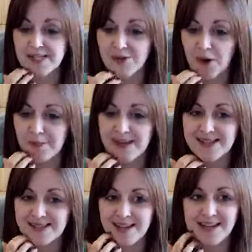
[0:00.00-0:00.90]
So normally
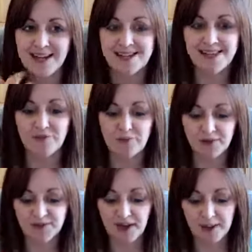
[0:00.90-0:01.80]
it's £997
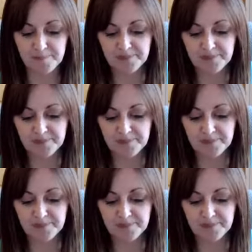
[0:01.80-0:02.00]
plus VAT.